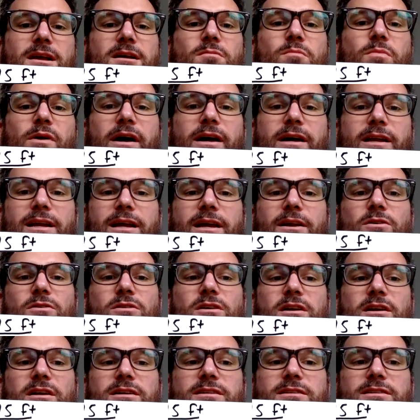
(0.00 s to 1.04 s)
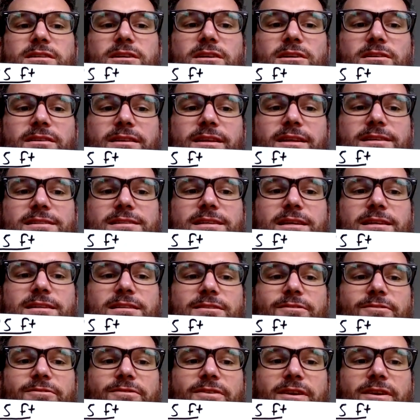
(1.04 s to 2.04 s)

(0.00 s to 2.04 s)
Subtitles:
but in order to turn this into